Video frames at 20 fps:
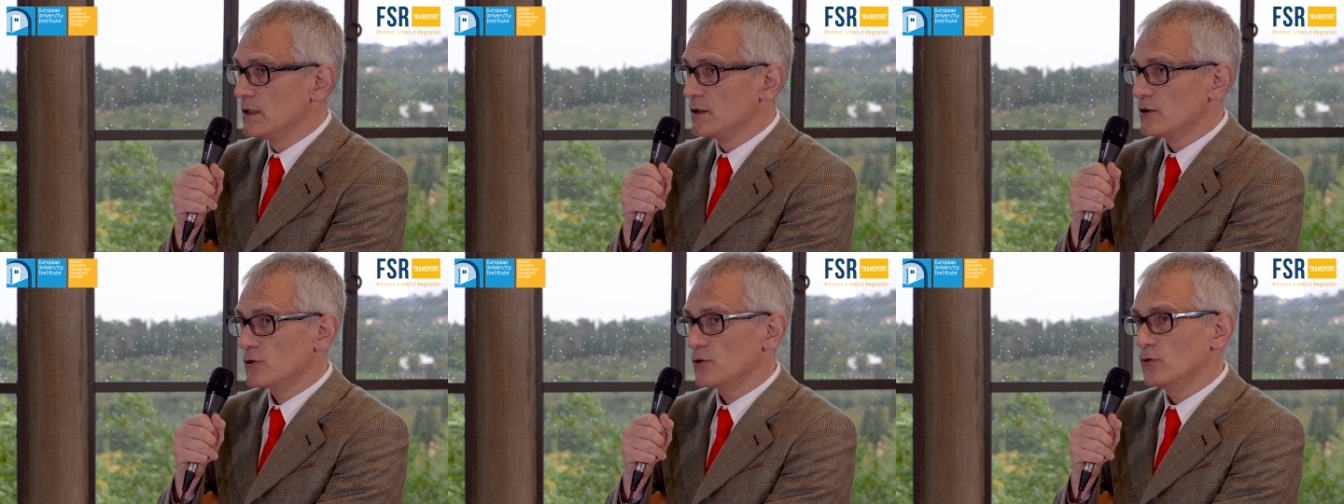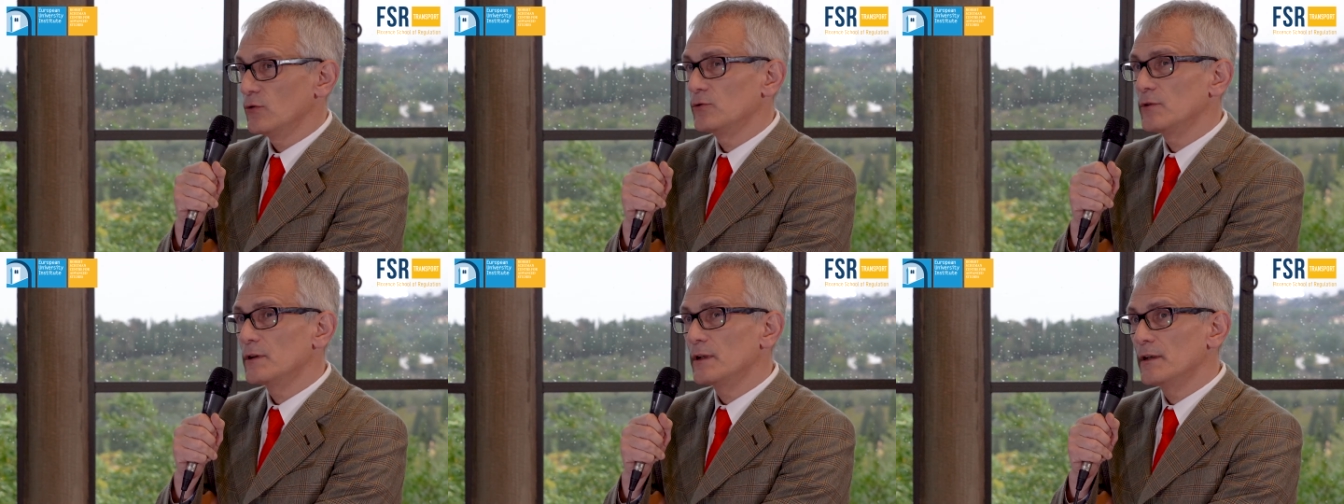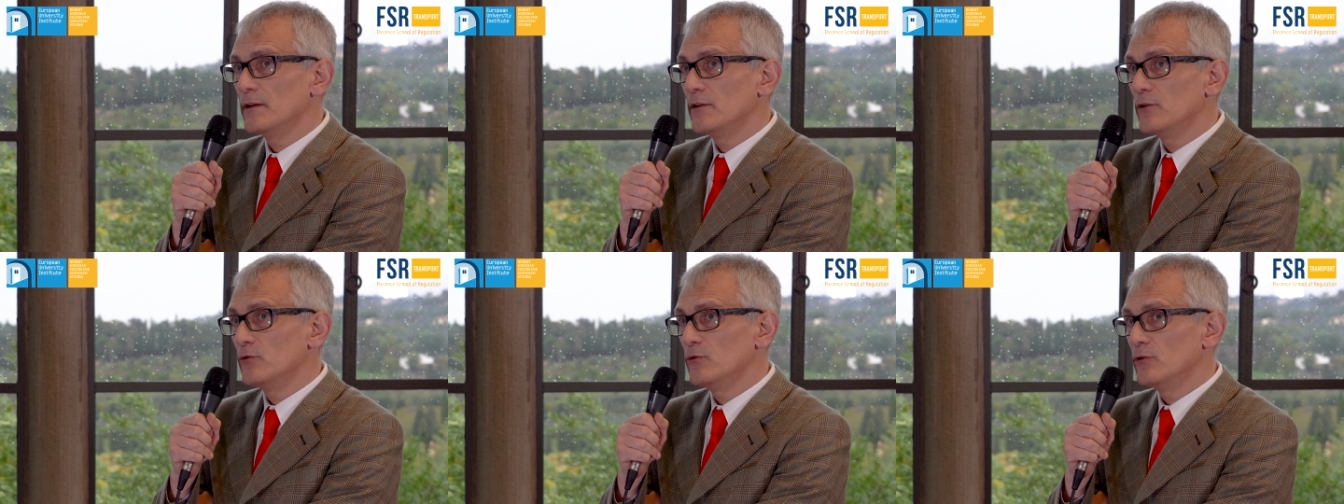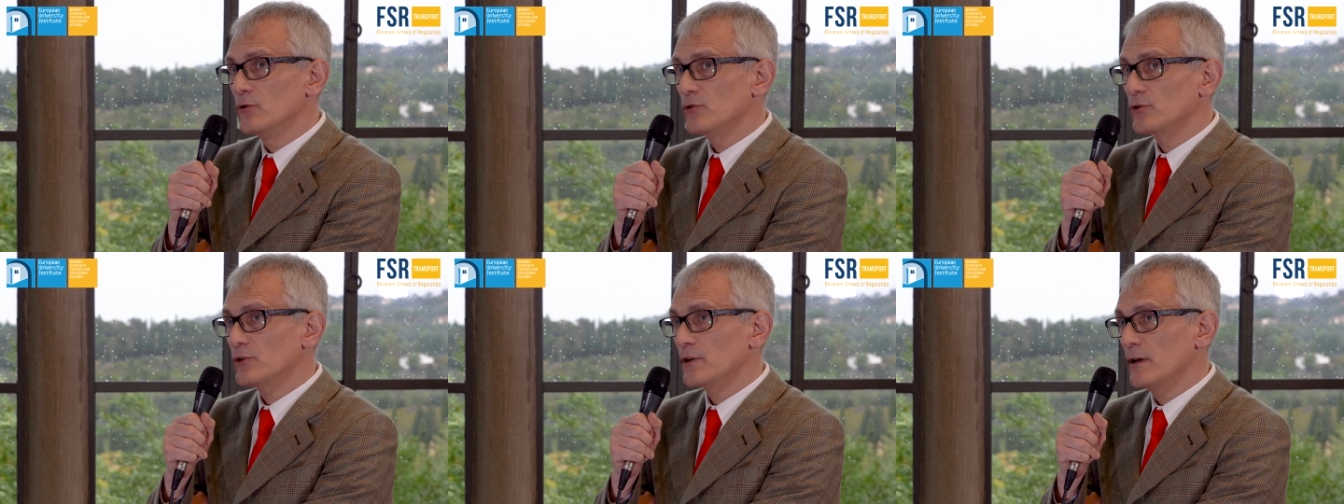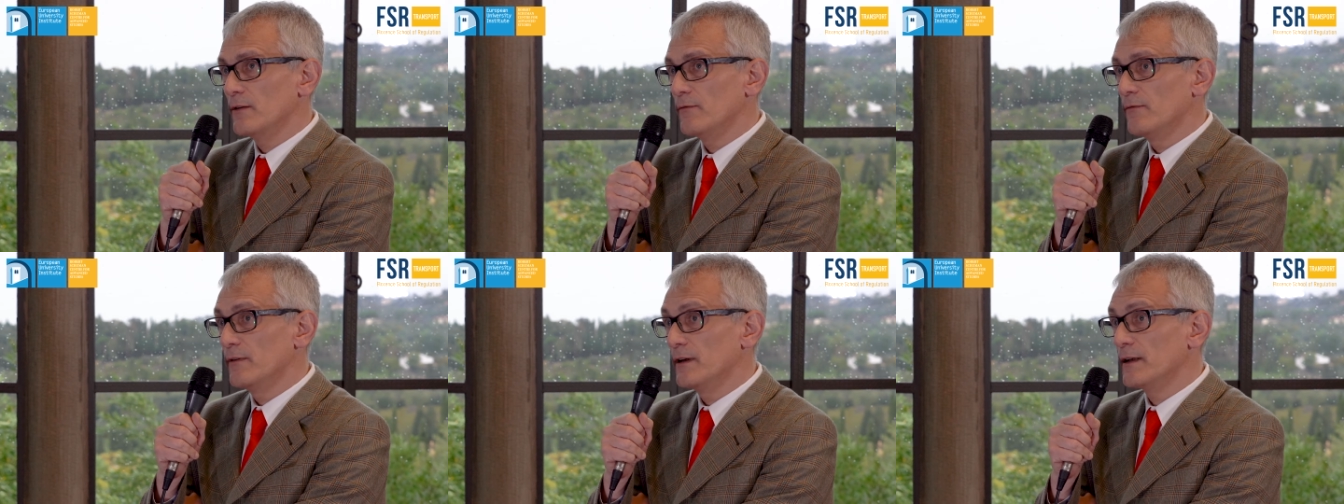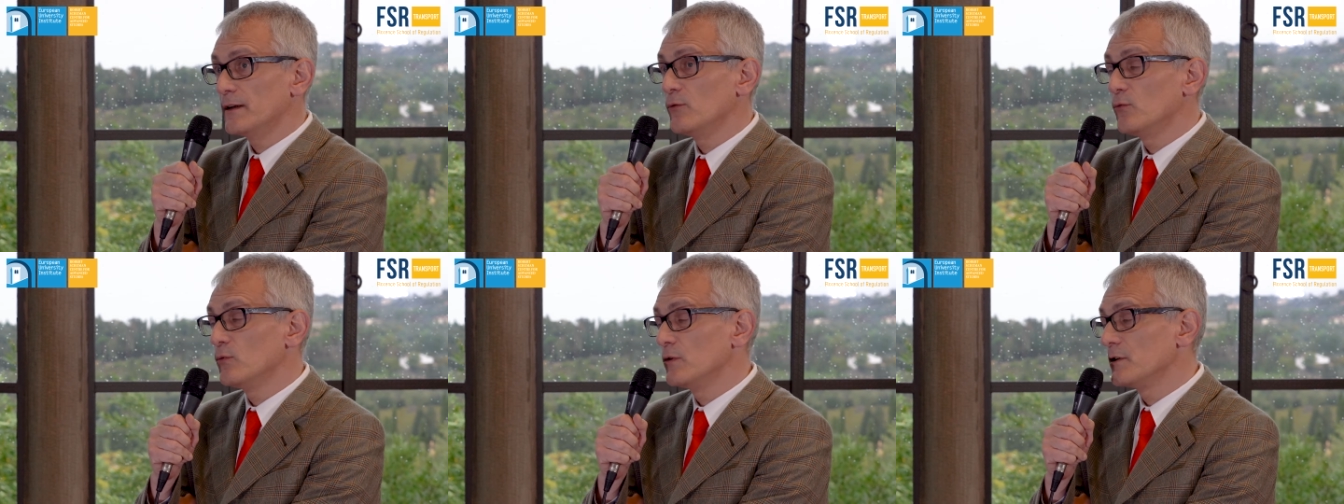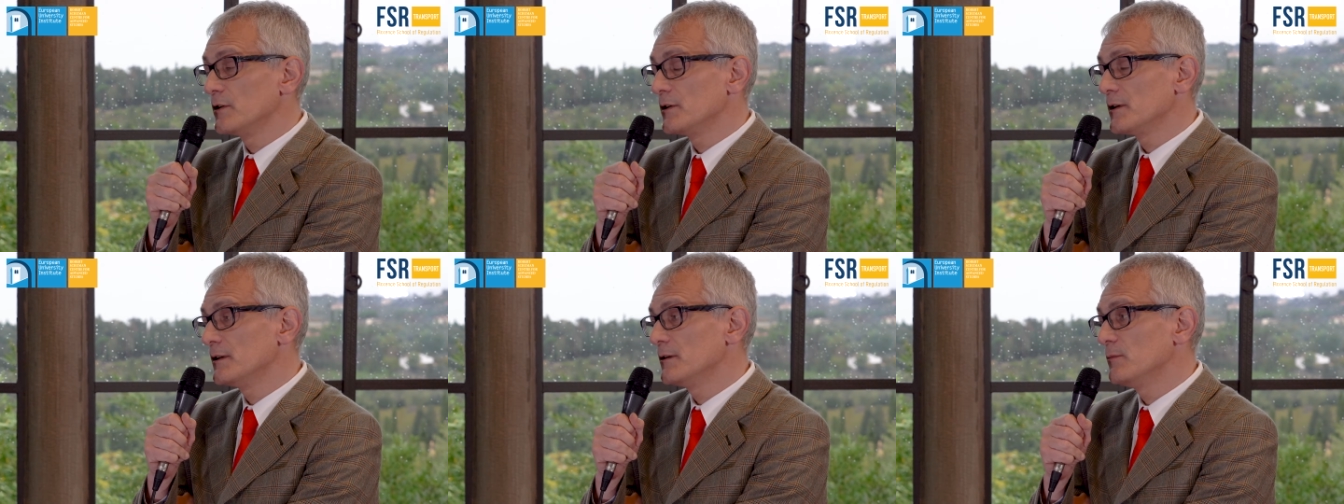So trade unions are very
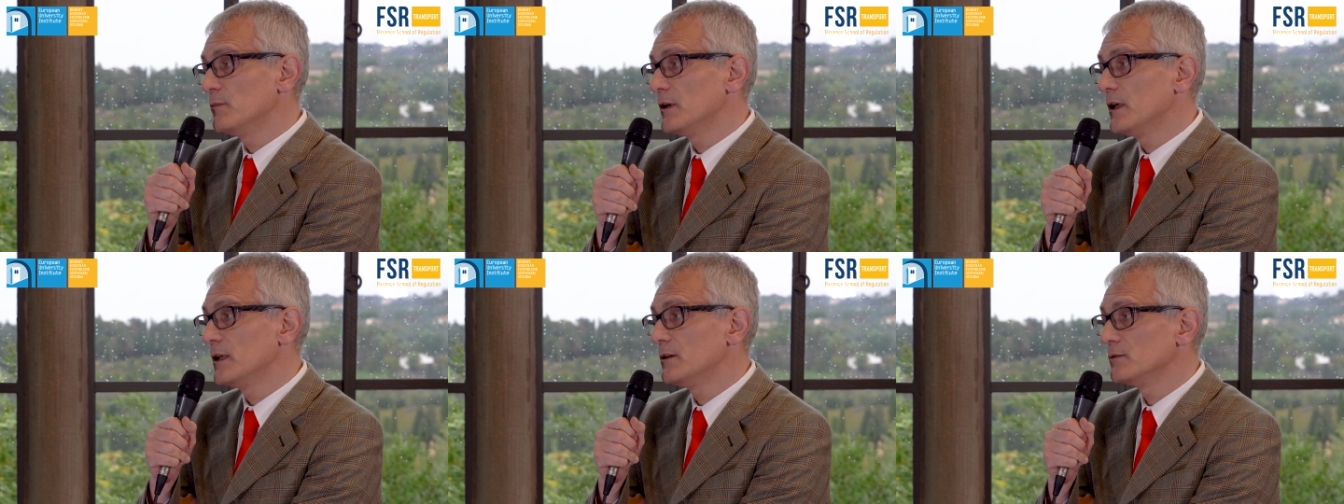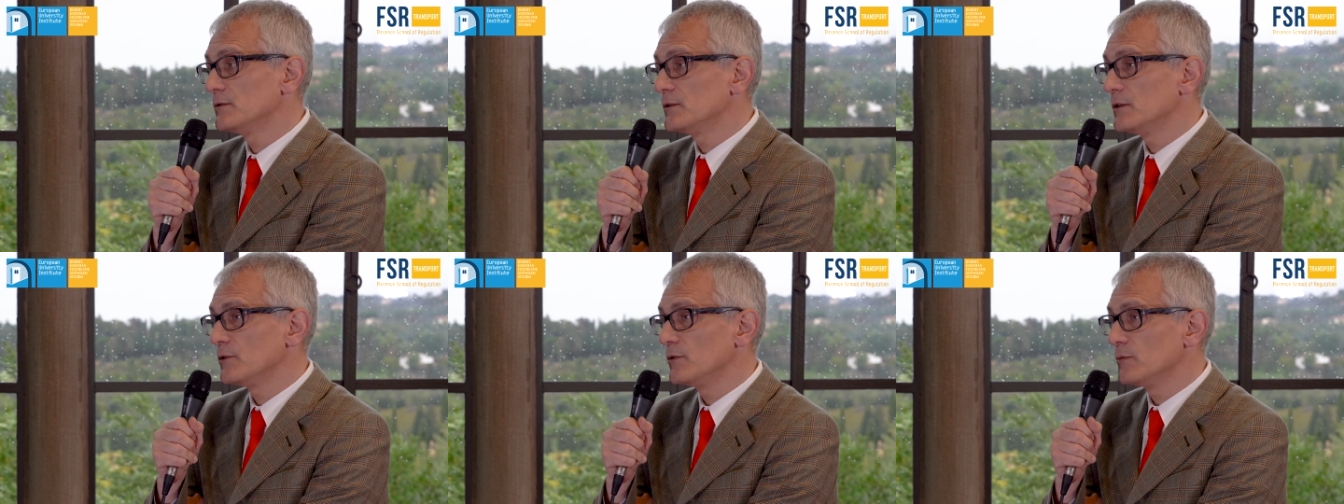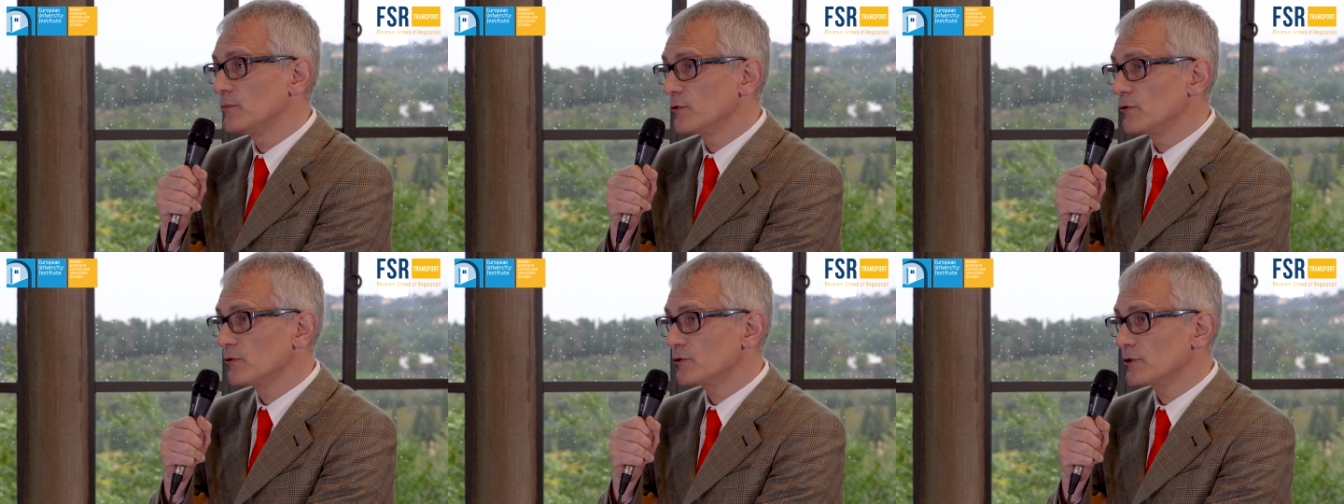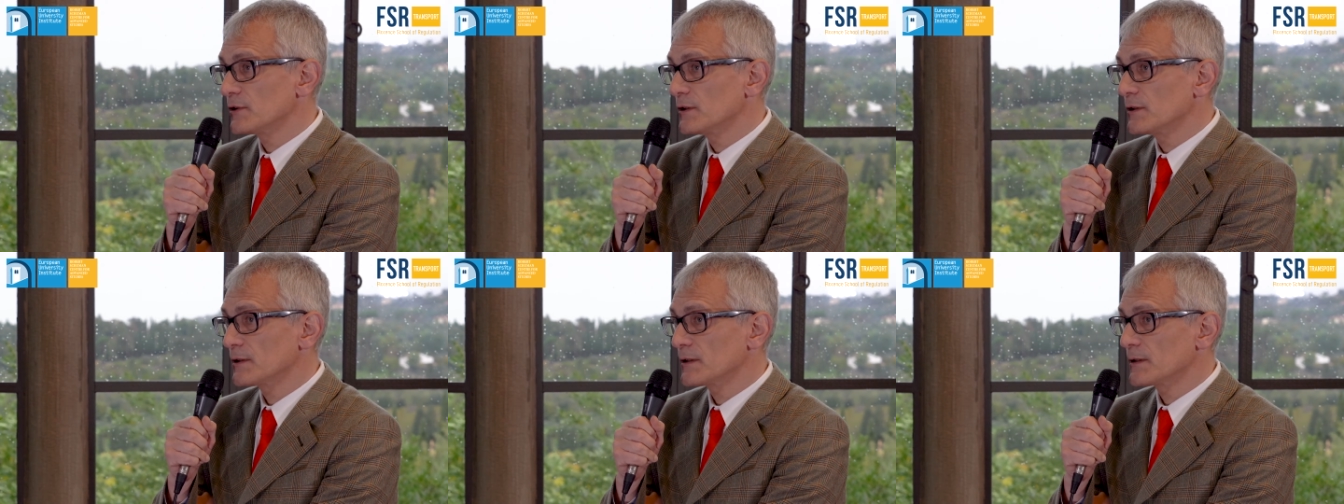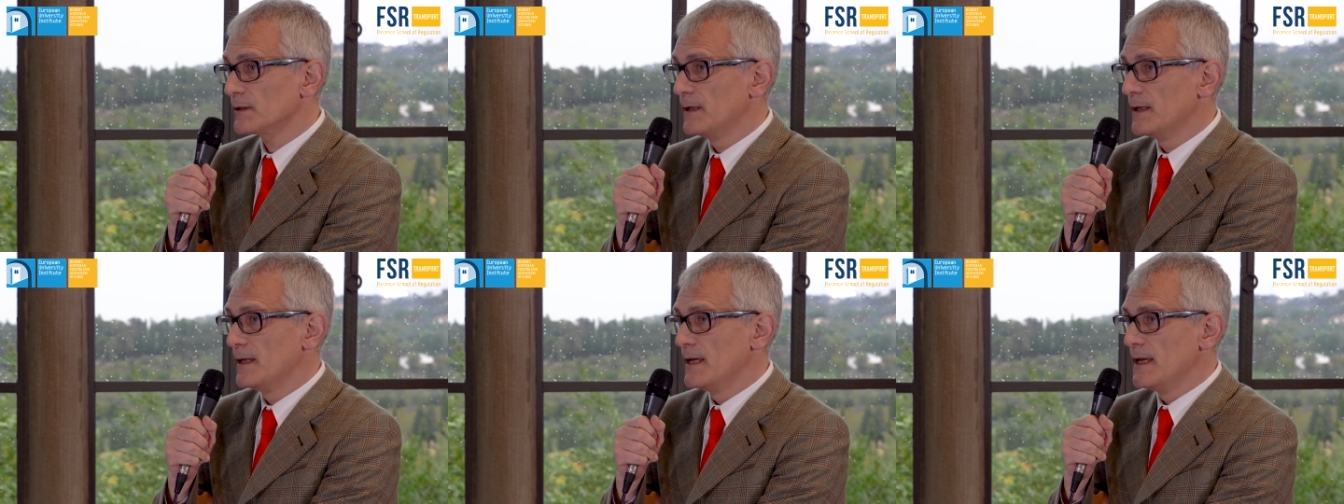worried about the process